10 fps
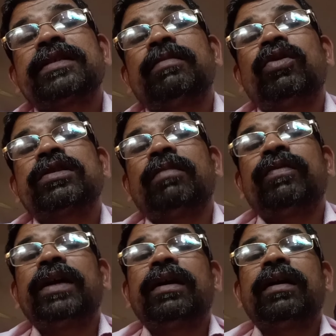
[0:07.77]
about some
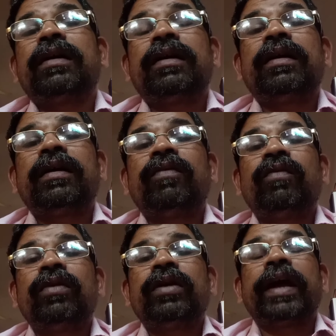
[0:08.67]
of the
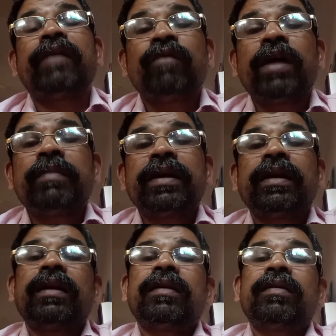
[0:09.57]

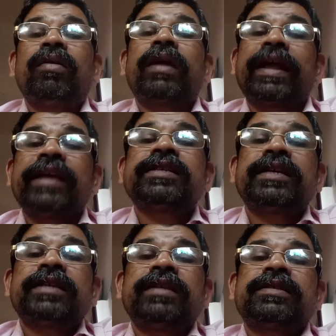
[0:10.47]
environmental
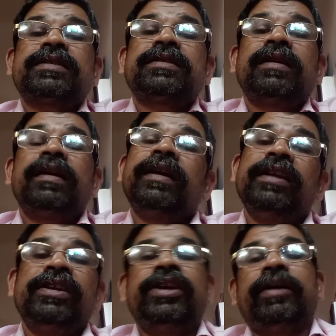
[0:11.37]
organizations in
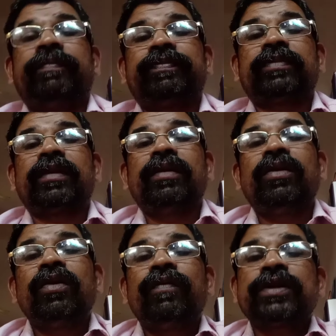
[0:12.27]
India.
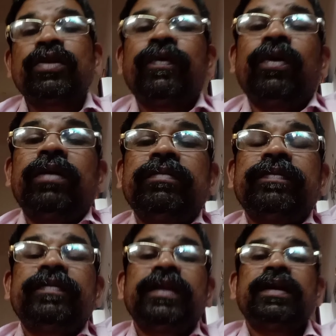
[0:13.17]
First of all,
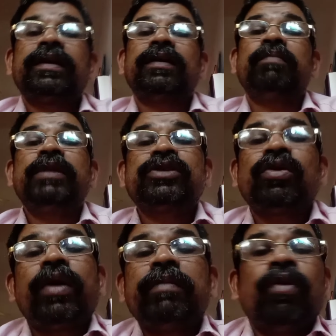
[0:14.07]

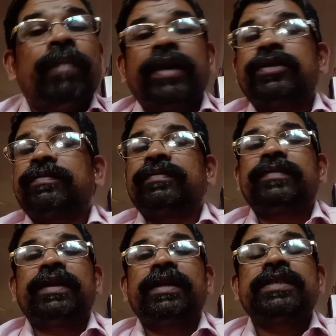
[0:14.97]
Bishnoy Movement.
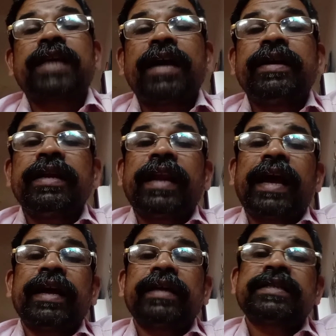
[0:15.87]
It is started in
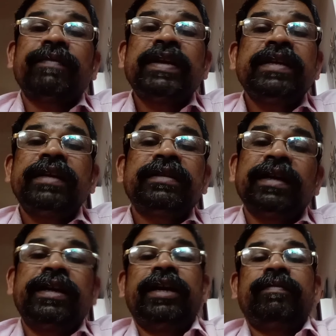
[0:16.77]

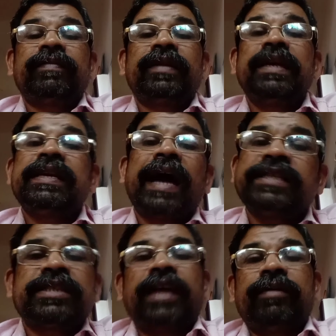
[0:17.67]
1730 in
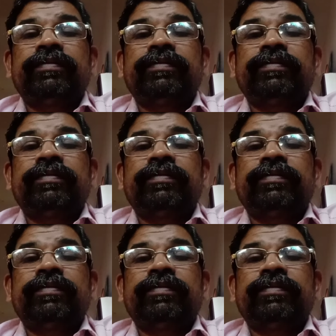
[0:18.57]
Rajasthan.